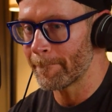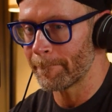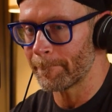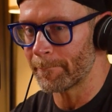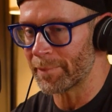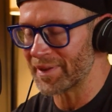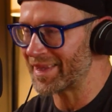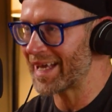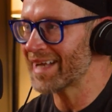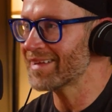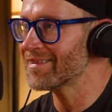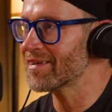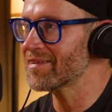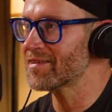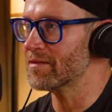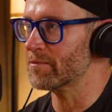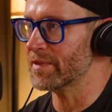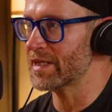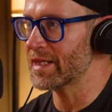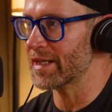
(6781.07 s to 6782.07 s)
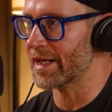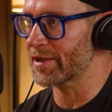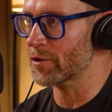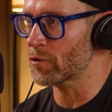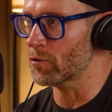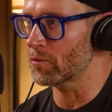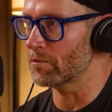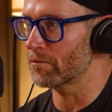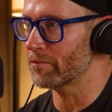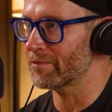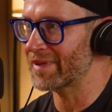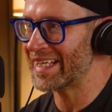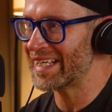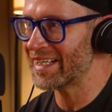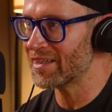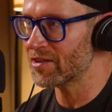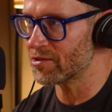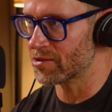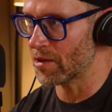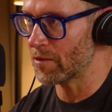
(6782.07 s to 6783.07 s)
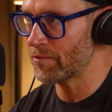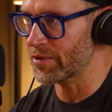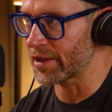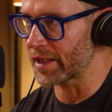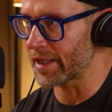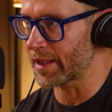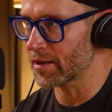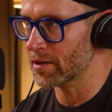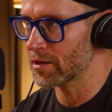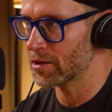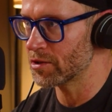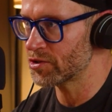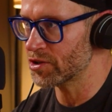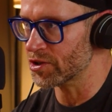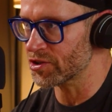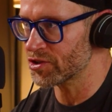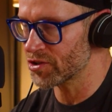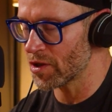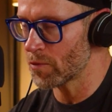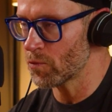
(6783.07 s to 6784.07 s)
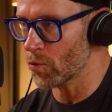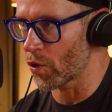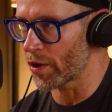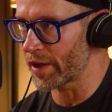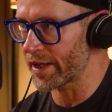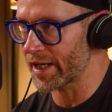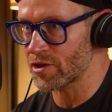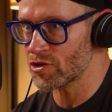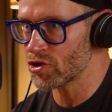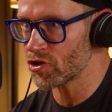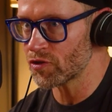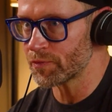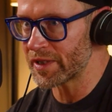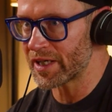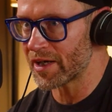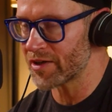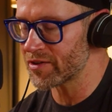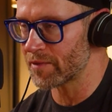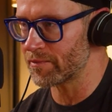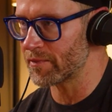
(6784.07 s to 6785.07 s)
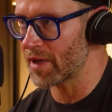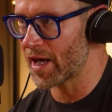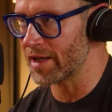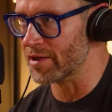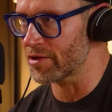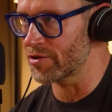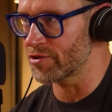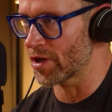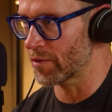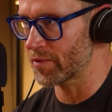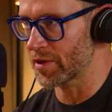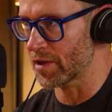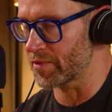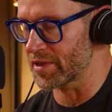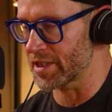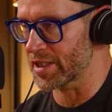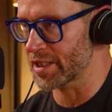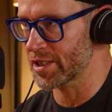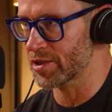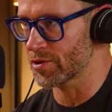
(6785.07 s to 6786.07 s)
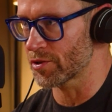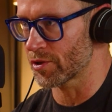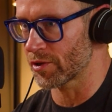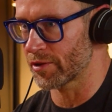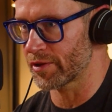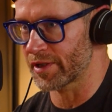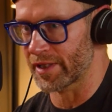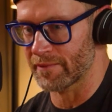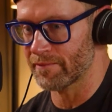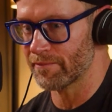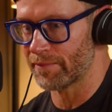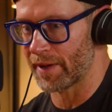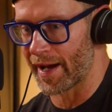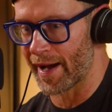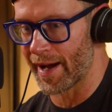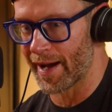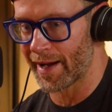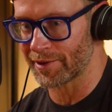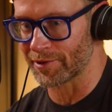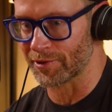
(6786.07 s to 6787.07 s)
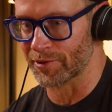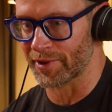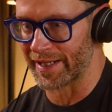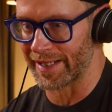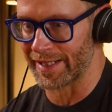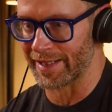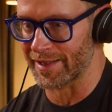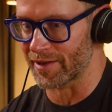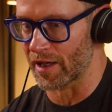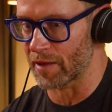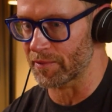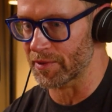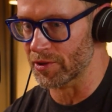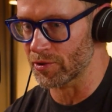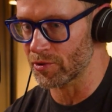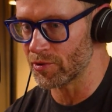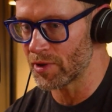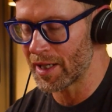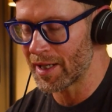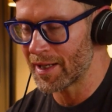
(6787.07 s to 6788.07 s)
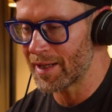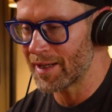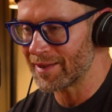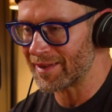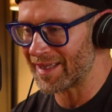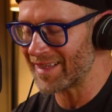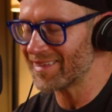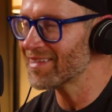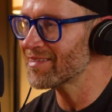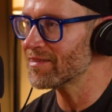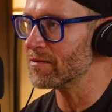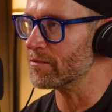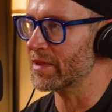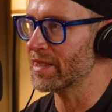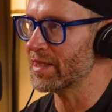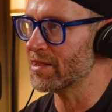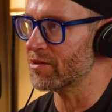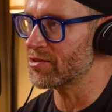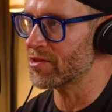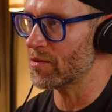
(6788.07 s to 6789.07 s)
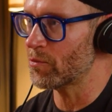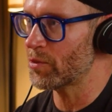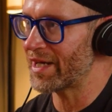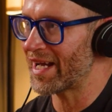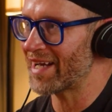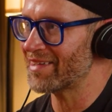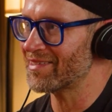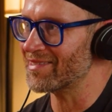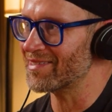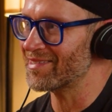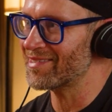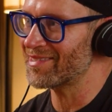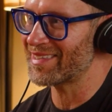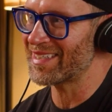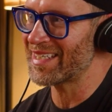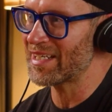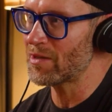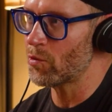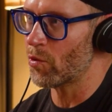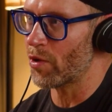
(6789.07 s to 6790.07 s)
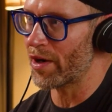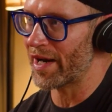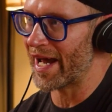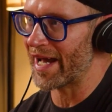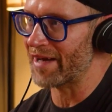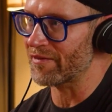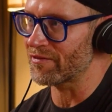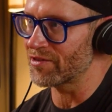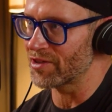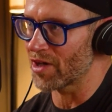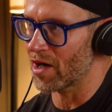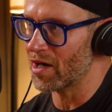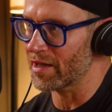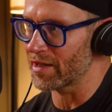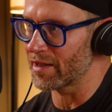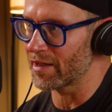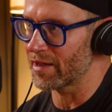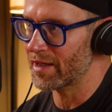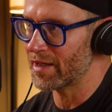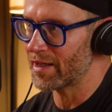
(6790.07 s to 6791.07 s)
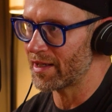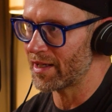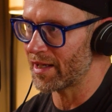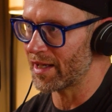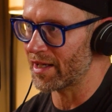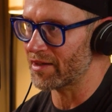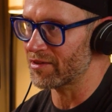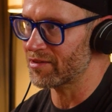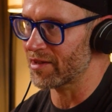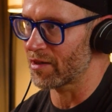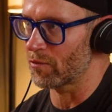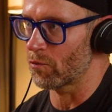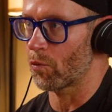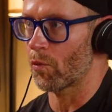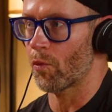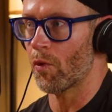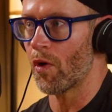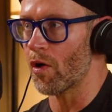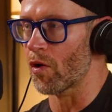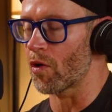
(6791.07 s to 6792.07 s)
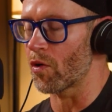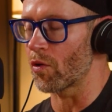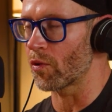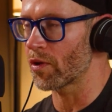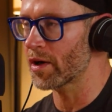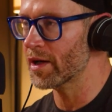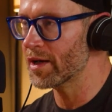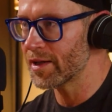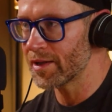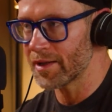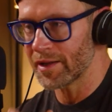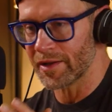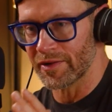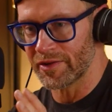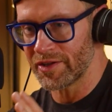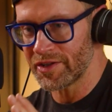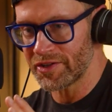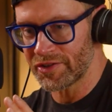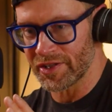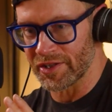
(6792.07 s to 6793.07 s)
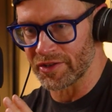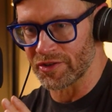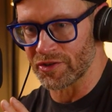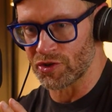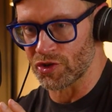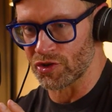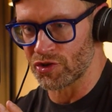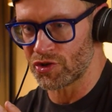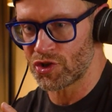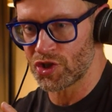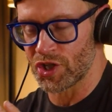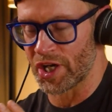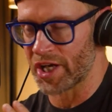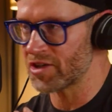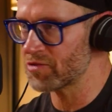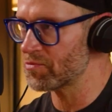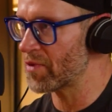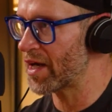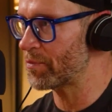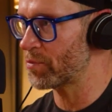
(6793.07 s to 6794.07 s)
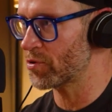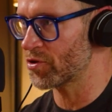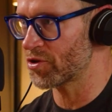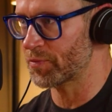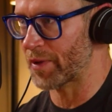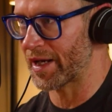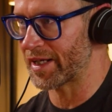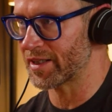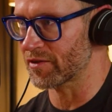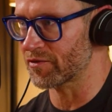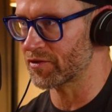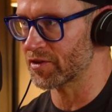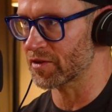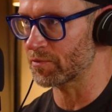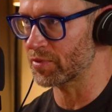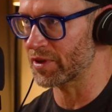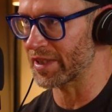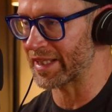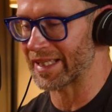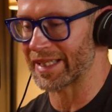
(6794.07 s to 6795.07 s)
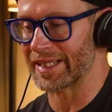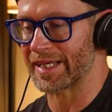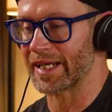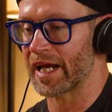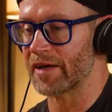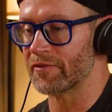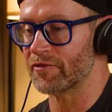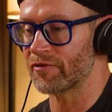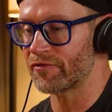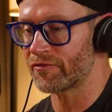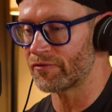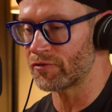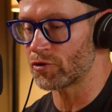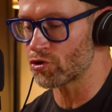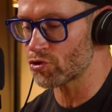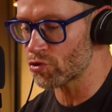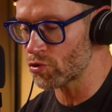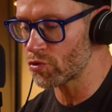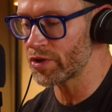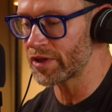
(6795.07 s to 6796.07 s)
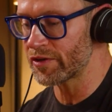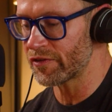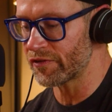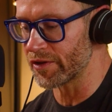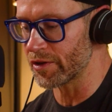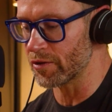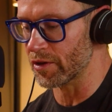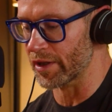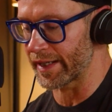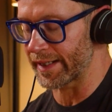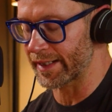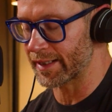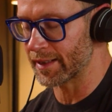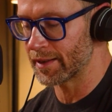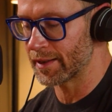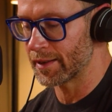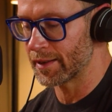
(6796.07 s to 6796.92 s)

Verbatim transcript: But that doesn't mean I don't mean something to someone. And just because I'm not in WWE or Impact or AEW, that doesn't mean someone hasn't seen what I've done and said, whoa, this has just changed my perspective completely. And I truly feel like